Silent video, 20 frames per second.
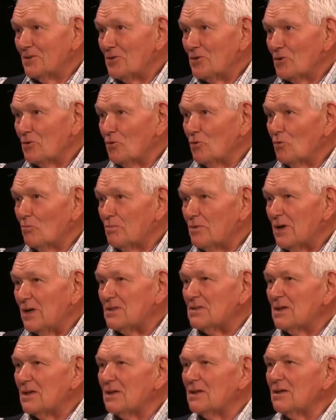the group.
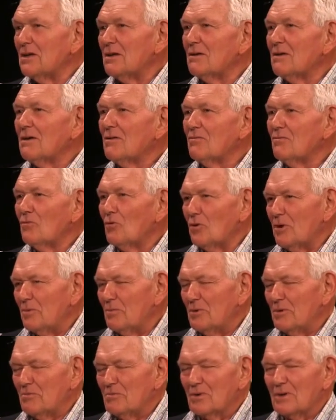That's a little. 40
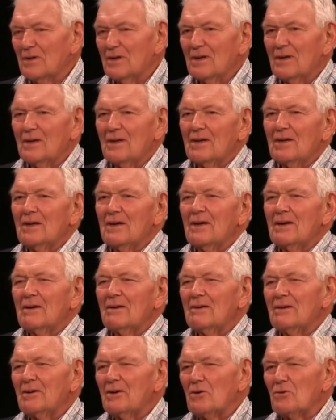people.
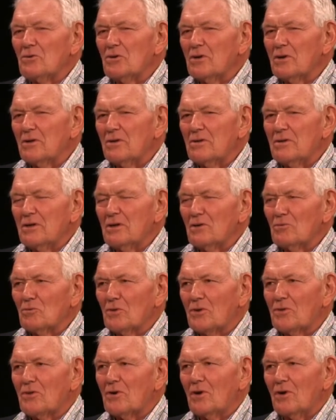You know, you can deal
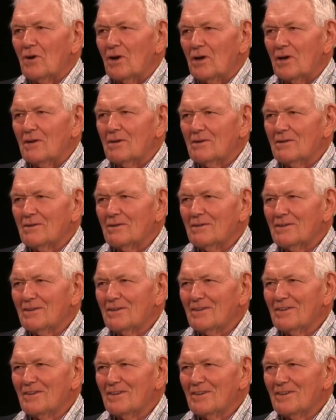with 30.
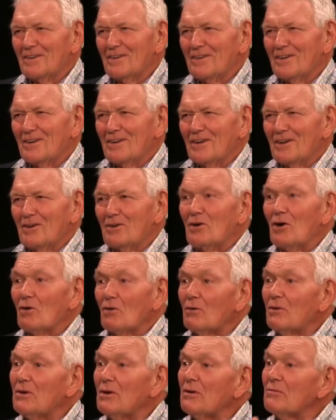
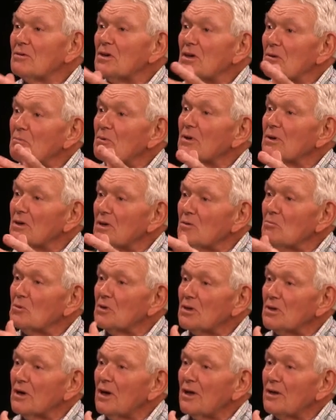No, and then keep it
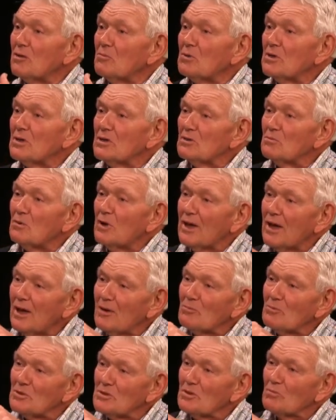together, because what
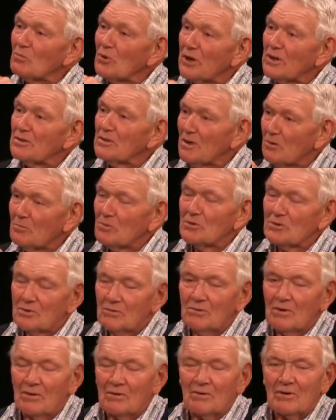happens, it breaks up, as you
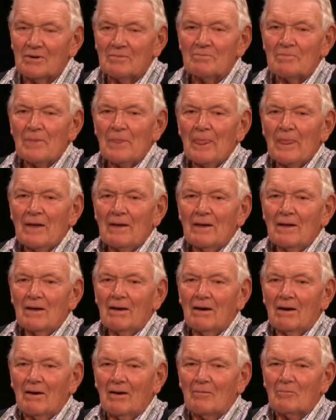know.
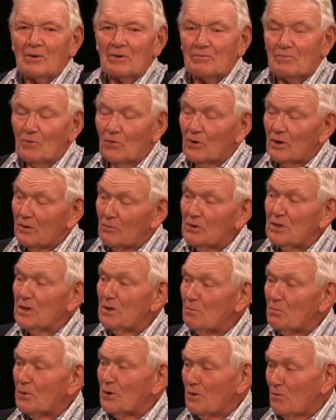But 40, we
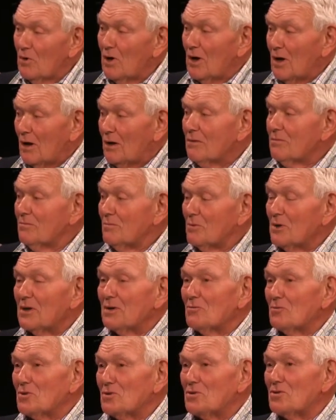did pretty well, but
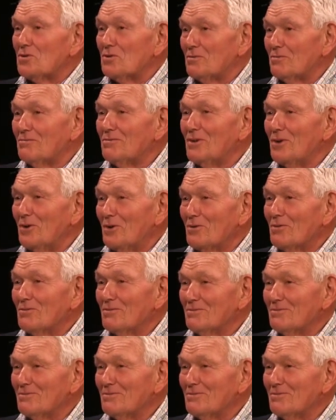it was, you know.